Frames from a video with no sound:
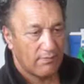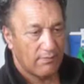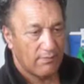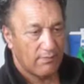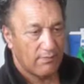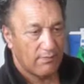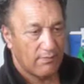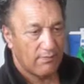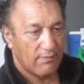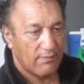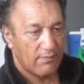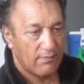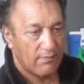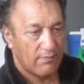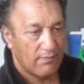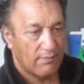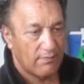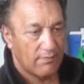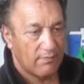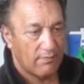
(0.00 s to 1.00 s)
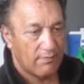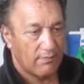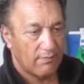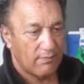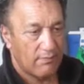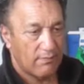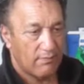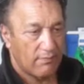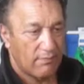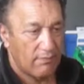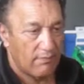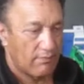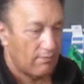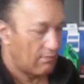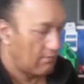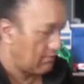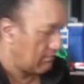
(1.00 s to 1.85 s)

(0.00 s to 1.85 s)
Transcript: Nothing is said.